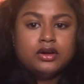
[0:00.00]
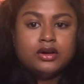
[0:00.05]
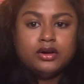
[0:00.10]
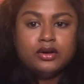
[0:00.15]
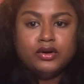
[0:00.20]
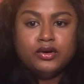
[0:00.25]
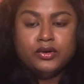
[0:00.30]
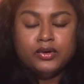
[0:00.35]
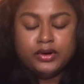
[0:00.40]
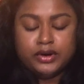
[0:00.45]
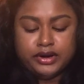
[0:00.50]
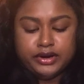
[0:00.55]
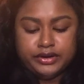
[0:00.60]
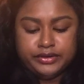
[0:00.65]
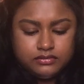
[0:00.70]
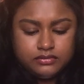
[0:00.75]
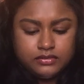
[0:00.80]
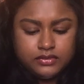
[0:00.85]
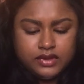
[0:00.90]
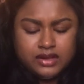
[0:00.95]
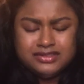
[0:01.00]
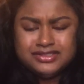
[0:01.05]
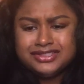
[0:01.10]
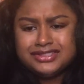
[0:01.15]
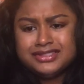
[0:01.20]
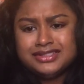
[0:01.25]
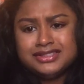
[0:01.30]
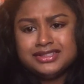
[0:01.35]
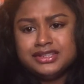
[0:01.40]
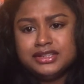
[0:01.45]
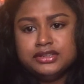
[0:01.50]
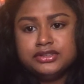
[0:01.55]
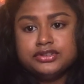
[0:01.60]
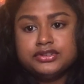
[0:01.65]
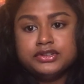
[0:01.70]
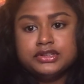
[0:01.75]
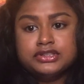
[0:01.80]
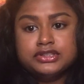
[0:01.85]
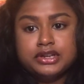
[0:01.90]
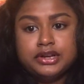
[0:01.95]
or just a teacher
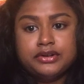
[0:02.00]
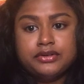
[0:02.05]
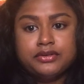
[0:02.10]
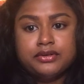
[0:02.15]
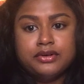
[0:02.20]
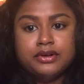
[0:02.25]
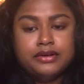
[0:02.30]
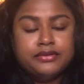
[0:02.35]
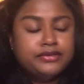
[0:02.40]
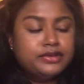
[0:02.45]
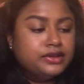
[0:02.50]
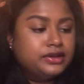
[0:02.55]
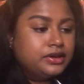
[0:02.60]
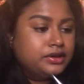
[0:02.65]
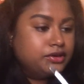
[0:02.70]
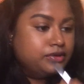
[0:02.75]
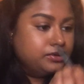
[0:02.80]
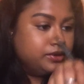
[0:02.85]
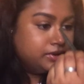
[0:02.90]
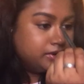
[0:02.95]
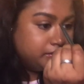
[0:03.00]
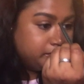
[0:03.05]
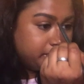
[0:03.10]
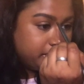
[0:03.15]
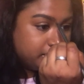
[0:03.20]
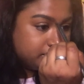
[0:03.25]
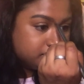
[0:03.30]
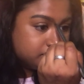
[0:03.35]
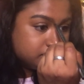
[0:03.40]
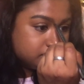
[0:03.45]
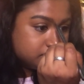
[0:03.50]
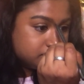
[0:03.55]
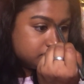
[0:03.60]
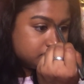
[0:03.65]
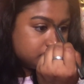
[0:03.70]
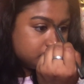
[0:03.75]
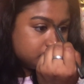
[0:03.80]
in general, I feel like you need a master's.